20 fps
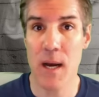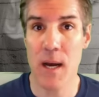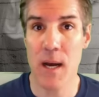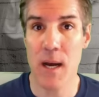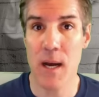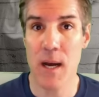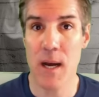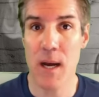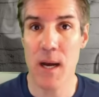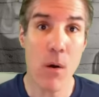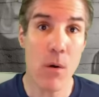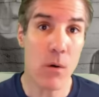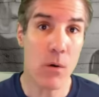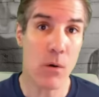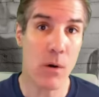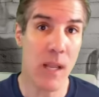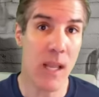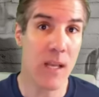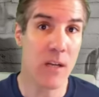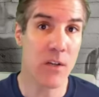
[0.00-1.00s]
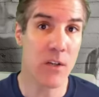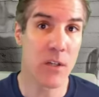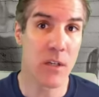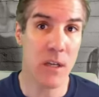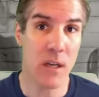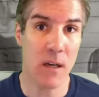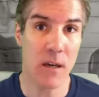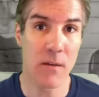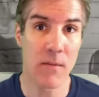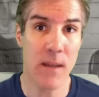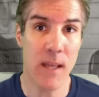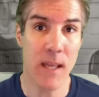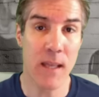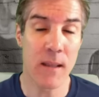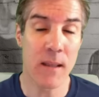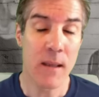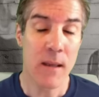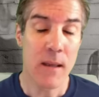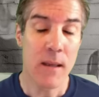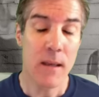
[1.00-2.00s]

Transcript: my own creation of a